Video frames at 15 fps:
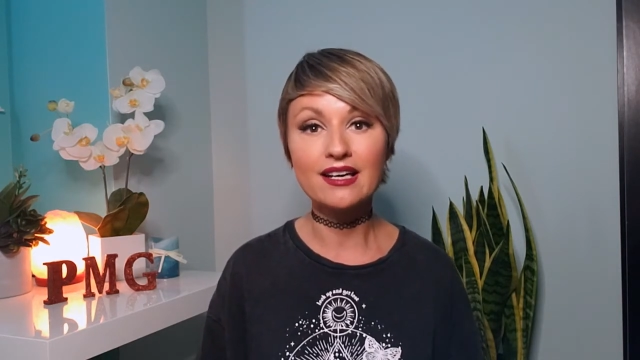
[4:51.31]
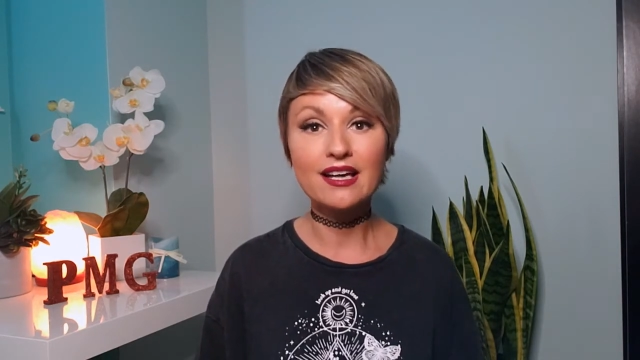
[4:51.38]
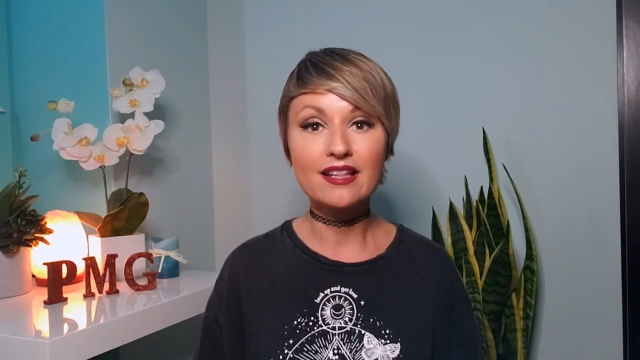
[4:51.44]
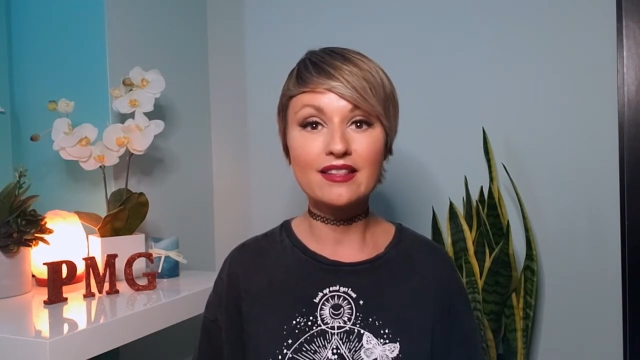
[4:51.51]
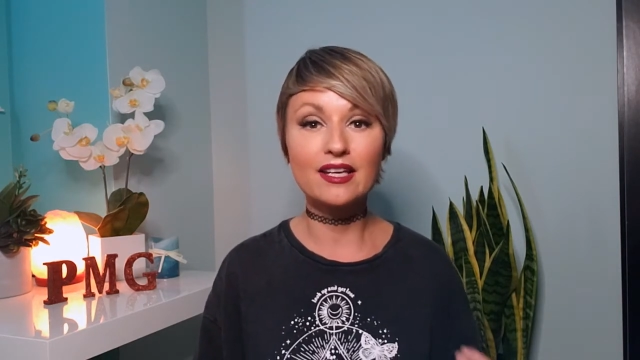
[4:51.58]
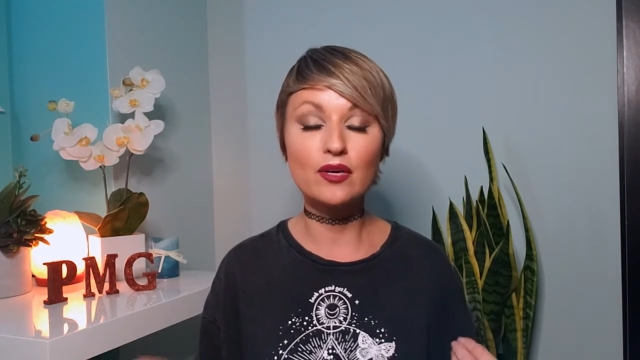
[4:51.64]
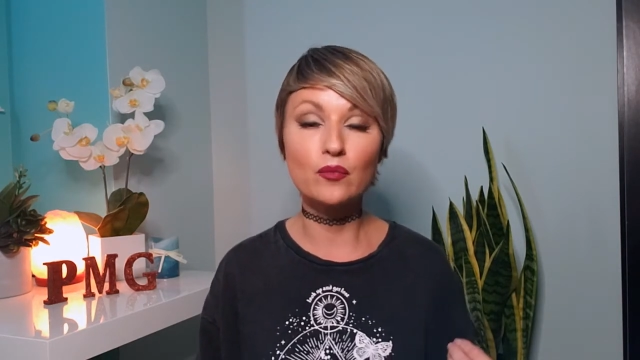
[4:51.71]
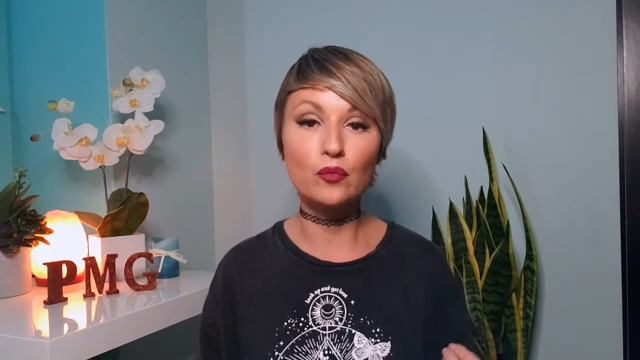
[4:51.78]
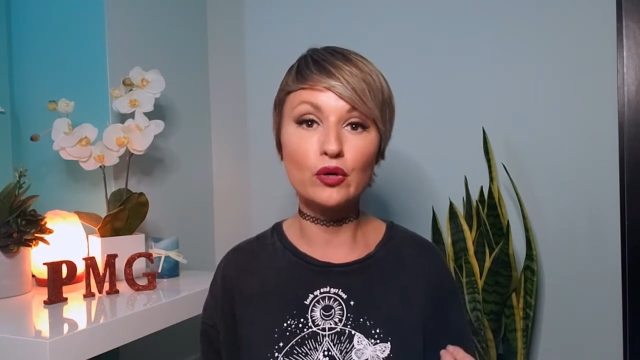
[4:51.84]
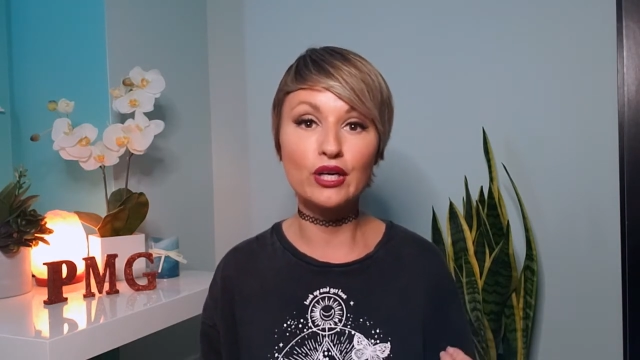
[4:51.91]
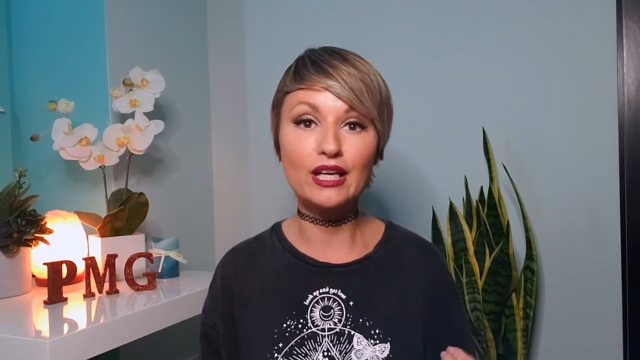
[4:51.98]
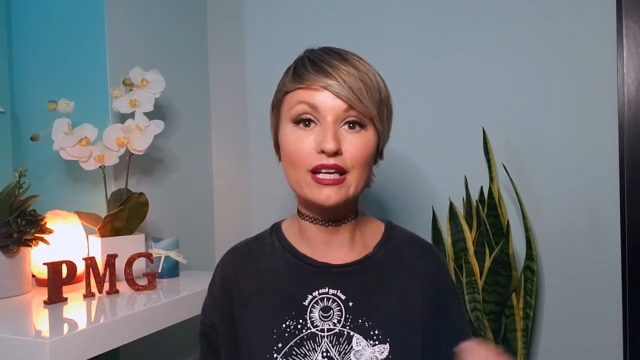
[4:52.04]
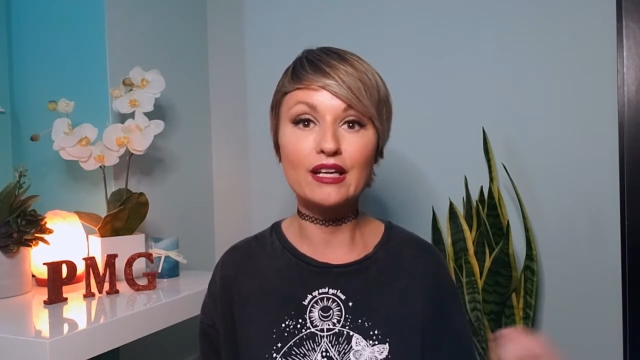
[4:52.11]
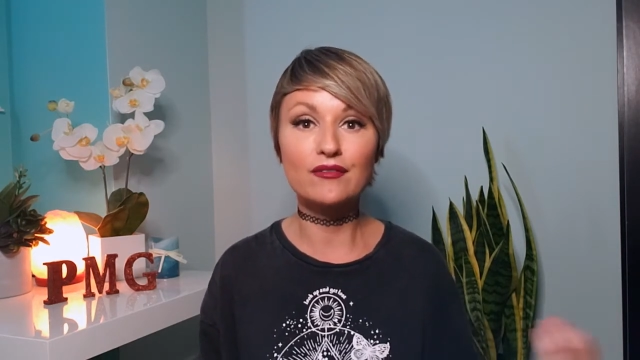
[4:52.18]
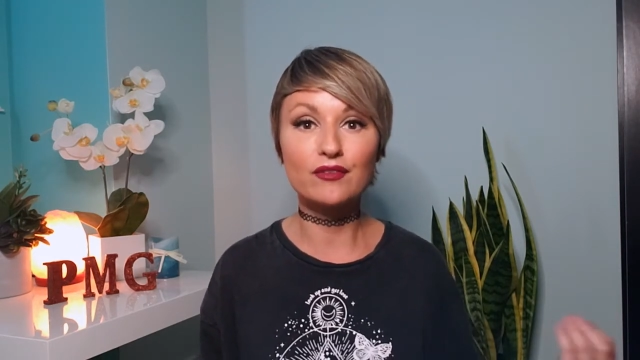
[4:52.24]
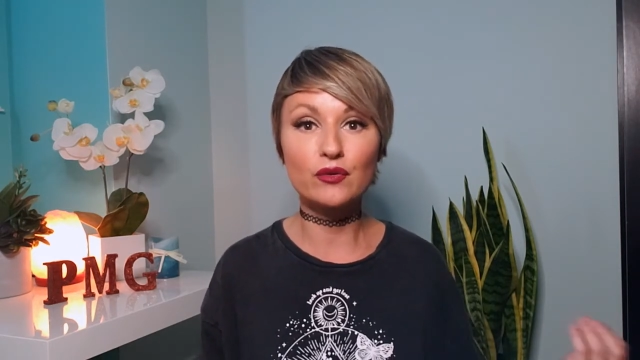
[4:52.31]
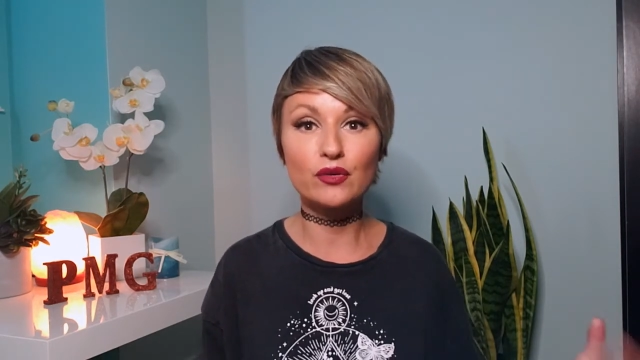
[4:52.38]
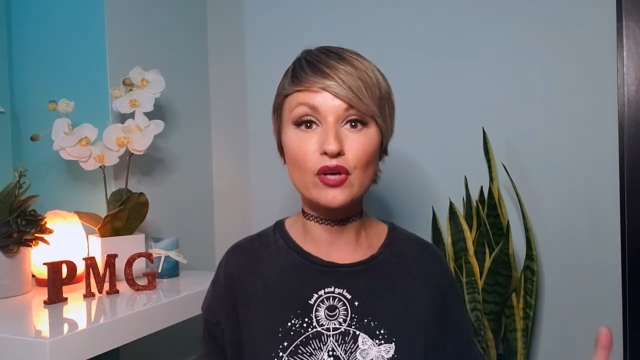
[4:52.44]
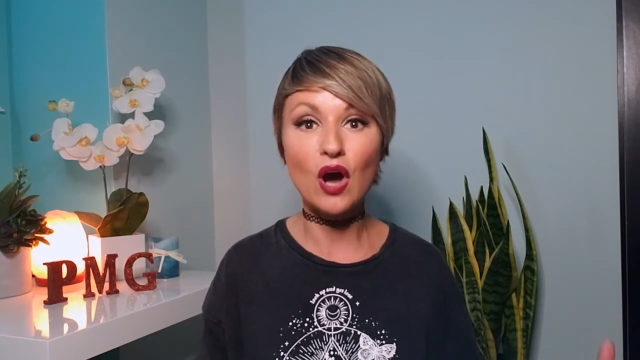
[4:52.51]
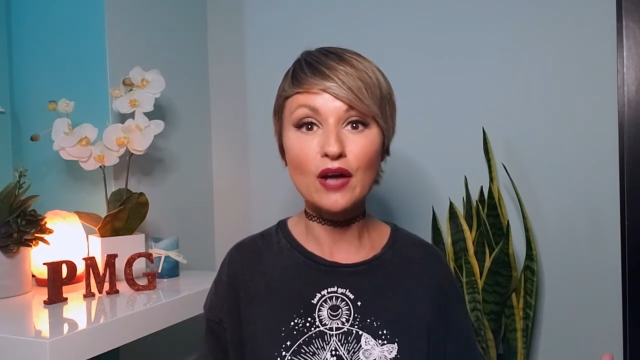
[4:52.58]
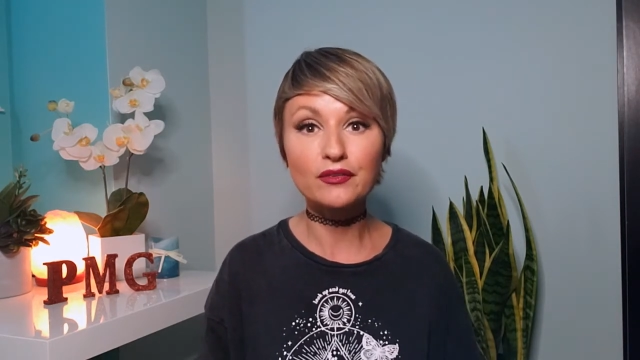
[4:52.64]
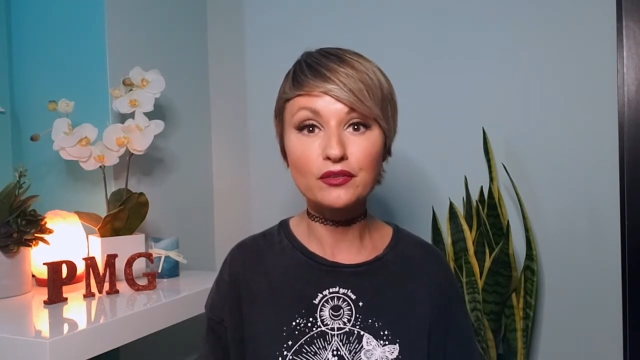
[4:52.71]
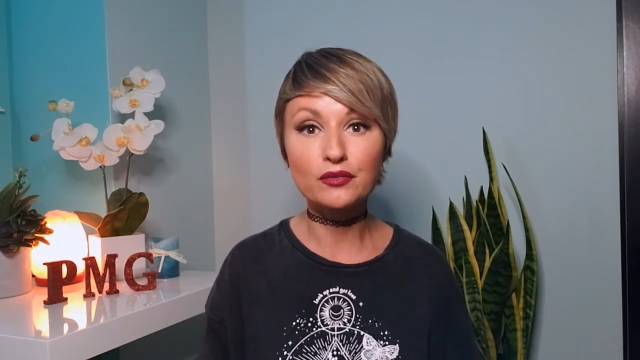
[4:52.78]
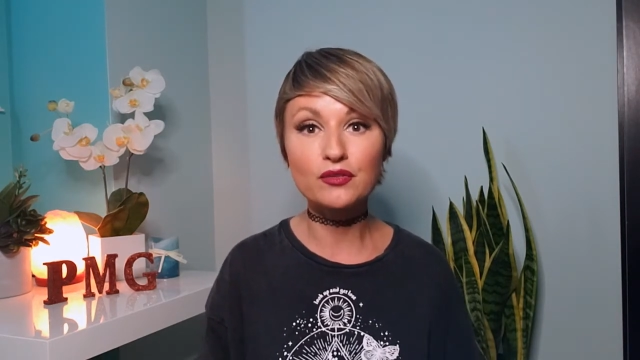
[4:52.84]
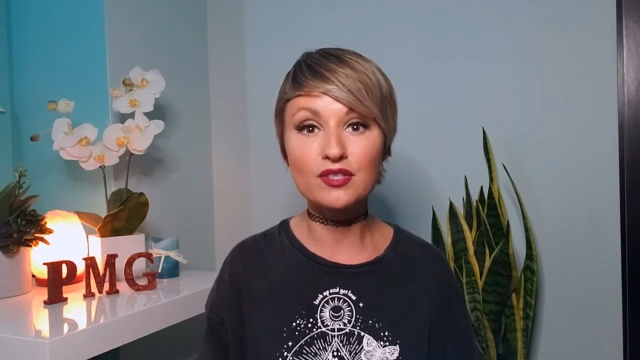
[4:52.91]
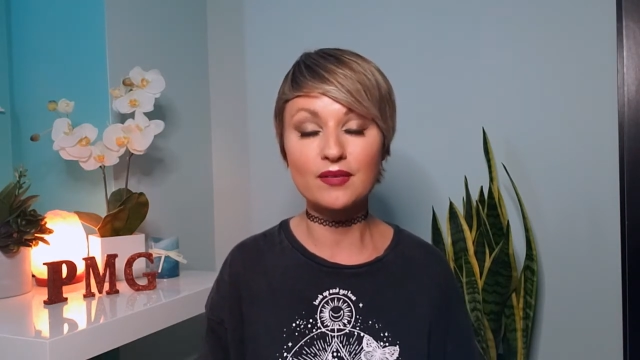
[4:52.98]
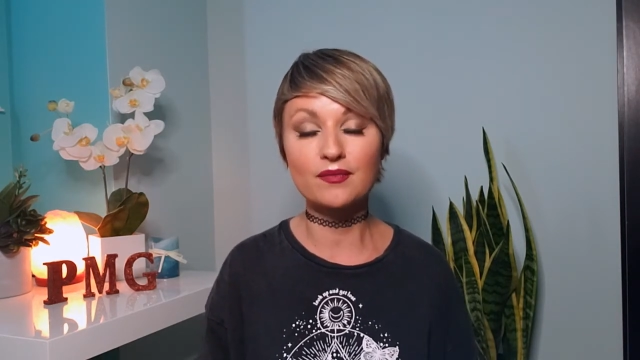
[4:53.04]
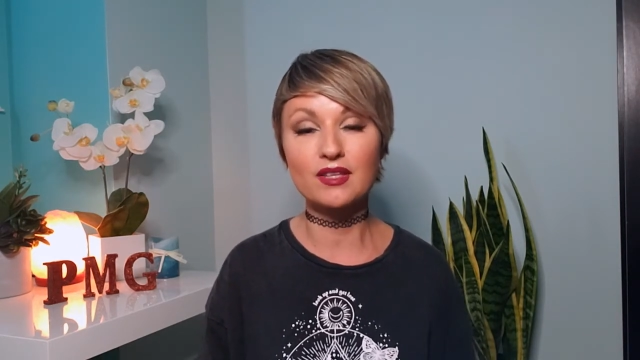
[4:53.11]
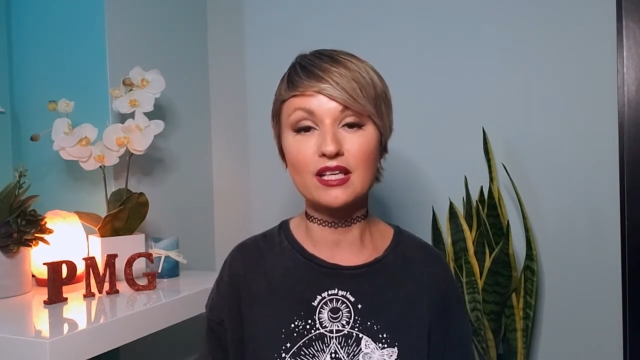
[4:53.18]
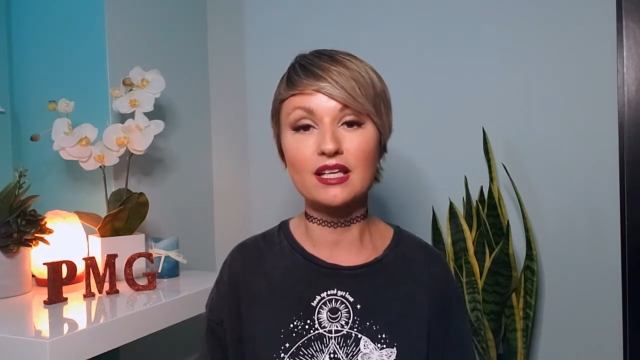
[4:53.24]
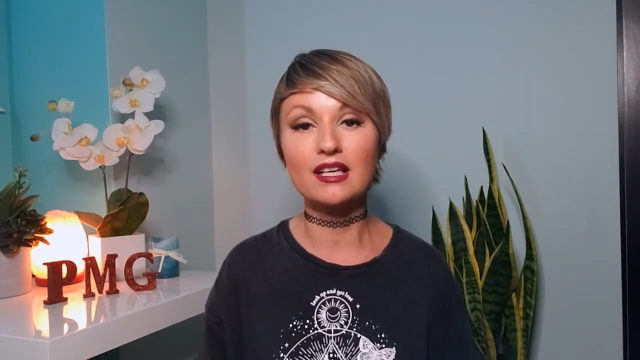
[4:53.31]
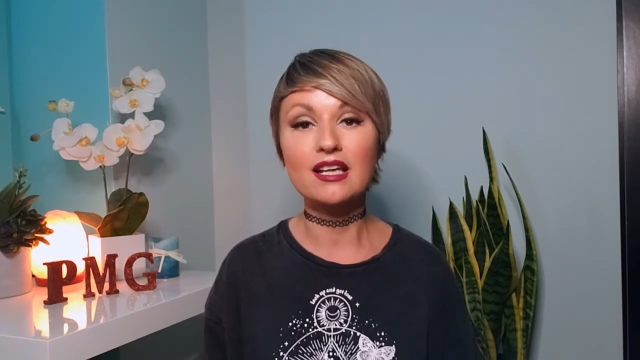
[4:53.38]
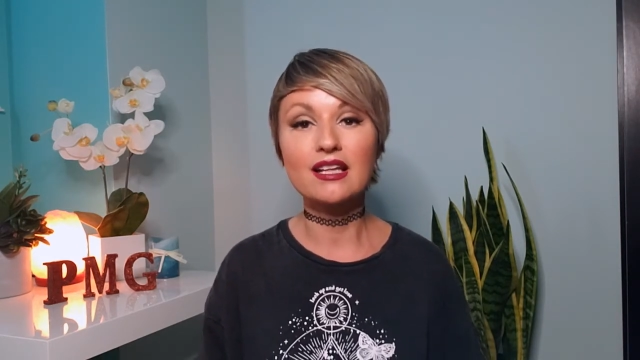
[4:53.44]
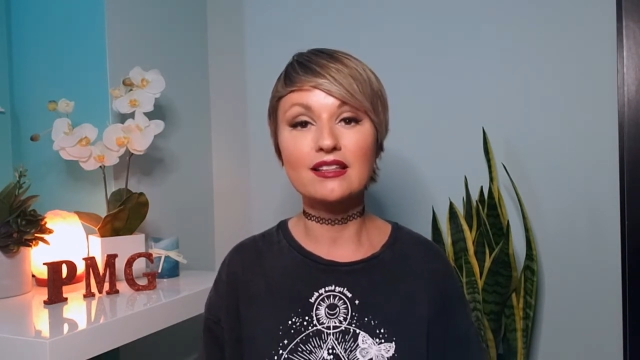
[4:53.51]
that it would if you had gone through something